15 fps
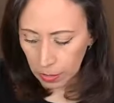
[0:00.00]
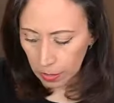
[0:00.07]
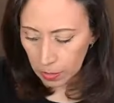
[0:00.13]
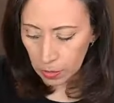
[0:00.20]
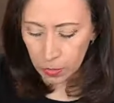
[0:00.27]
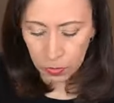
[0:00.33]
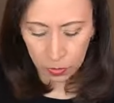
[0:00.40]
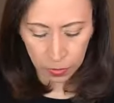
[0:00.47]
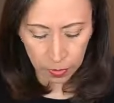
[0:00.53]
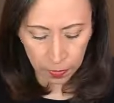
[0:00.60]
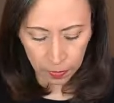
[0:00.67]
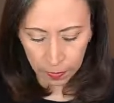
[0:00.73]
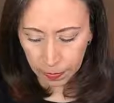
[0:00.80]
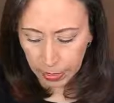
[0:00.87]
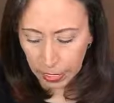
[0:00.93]
go to the
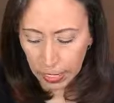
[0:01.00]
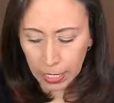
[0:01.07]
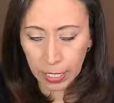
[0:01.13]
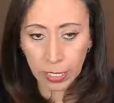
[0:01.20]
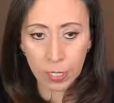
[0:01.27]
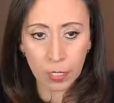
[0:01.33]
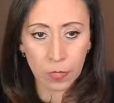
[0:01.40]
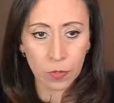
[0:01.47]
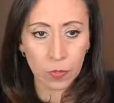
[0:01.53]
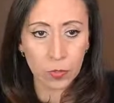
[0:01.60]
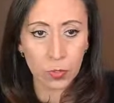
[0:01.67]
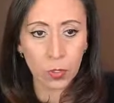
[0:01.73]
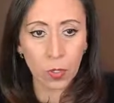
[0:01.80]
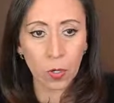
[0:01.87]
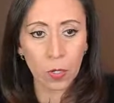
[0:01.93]
beginning,
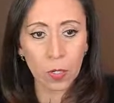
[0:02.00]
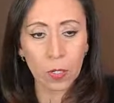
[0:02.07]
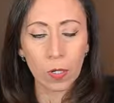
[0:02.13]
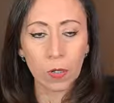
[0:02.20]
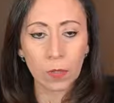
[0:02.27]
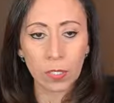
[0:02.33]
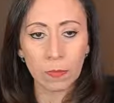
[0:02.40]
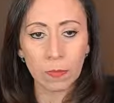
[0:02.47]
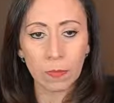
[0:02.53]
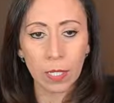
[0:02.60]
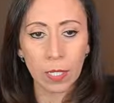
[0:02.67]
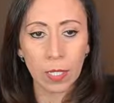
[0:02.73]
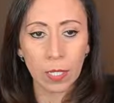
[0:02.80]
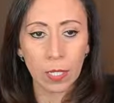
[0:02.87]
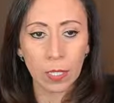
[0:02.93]
control, closing
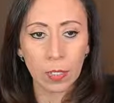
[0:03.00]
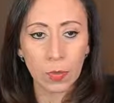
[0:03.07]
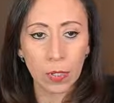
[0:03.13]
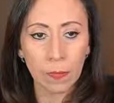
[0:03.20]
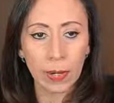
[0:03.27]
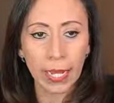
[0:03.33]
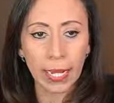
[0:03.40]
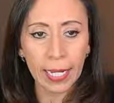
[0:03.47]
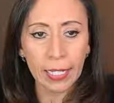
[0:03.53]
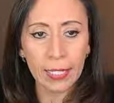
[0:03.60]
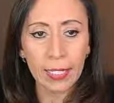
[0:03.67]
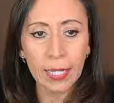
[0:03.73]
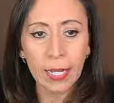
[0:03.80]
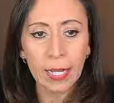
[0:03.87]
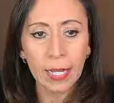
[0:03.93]
square bracket.
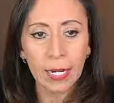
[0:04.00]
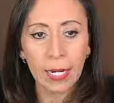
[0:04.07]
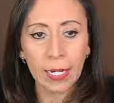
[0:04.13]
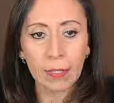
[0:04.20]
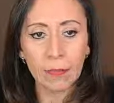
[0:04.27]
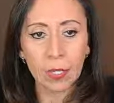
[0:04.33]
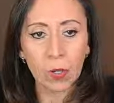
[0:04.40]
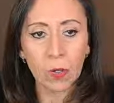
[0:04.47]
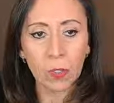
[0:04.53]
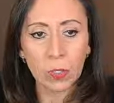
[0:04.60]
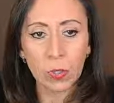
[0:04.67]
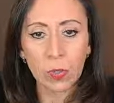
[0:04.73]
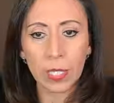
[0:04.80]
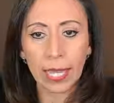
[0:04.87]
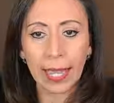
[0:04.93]
Let me go
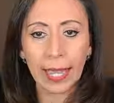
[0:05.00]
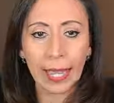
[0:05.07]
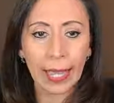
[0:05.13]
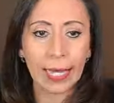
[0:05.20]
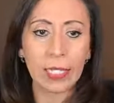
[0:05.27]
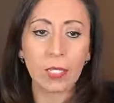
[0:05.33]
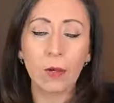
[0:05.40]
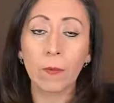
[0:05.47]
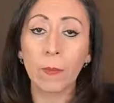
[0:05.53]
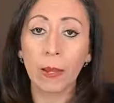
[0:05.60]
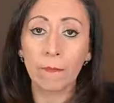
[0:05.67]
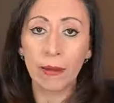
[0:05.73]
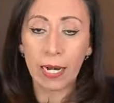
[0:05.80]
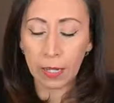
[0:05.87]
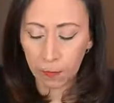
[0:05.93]
to the end of my
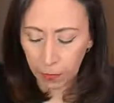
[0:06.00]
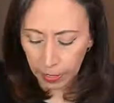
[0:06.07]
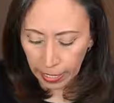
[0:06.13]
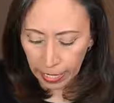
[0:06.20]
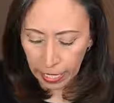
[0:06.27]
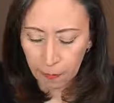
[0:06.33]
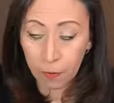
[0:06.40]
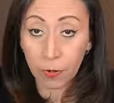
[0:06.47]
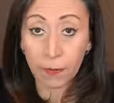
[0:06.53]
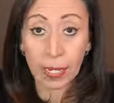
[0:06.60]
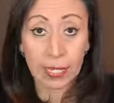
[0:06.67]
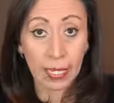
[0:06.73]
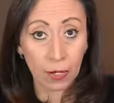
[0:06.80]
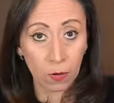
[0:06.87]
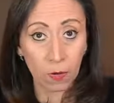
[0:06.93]
variable A,
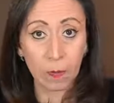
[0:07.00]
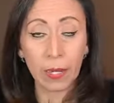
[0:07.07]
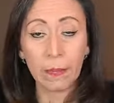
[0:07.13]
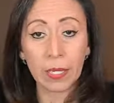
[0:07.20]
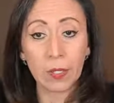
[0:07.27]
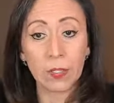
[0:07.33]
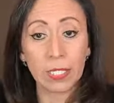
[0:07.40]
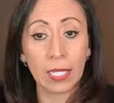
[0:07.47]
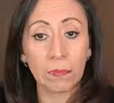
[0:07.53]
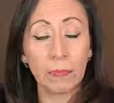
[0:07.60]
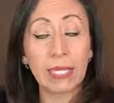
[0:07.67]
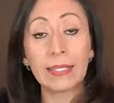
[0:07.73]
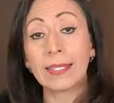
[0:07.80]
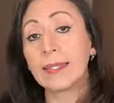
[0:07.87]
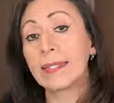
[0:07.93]
provide a comma, because that
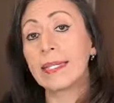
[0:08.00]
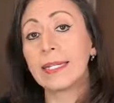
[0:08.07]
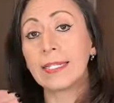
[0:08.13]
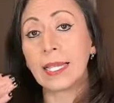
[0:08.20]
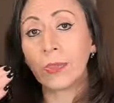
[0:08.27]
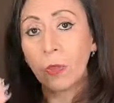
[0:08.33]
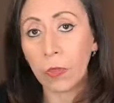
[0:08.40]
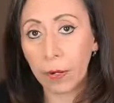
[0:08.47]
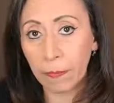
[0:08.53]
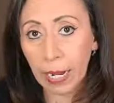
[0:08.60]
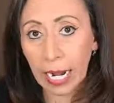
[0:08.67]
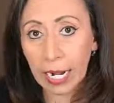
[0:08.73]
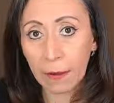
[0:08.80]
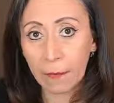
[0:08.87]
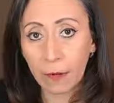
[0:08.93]
means that there is another
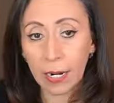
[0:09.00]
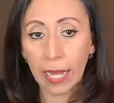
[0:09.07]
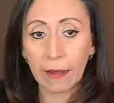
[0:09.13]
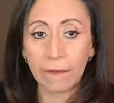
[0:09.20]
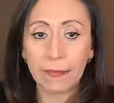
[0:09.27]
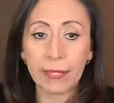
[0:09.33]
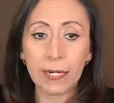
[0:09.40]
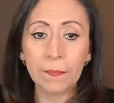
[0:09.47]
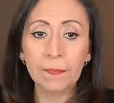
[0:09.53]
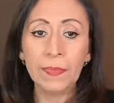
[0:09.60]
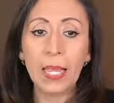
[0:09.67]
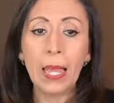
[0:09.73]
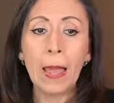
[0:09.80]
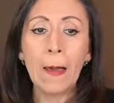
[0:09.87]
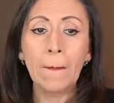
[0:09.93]
variable after.
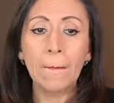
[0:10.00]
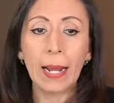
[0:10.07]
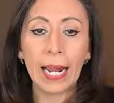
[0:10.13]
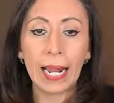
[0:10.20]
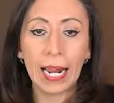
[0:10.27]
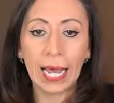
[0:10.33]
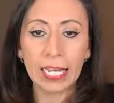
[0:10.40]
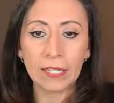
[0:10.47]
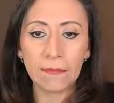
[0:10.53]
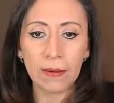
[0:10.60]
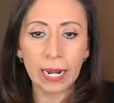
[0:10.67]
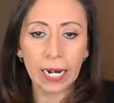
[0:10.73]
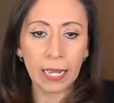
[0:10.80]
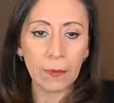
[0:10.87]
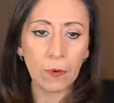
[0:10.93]
My last
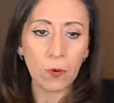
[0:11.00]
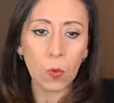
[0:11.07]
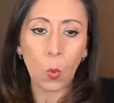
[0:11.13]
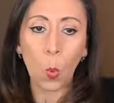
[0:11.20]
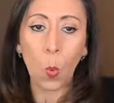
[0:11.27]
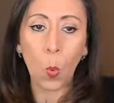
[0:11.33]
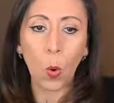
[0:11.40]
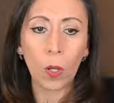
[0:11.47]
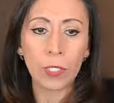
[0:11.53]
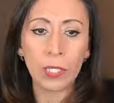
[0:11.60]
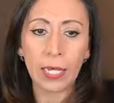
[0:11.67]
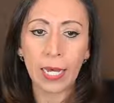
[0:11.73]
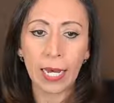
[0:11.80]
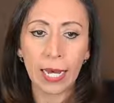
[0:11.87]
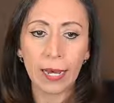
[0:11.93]
variable won't
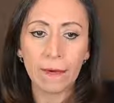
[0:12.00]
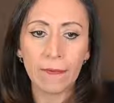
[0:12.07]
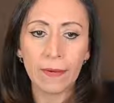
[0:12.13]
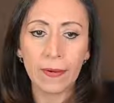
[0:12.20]
have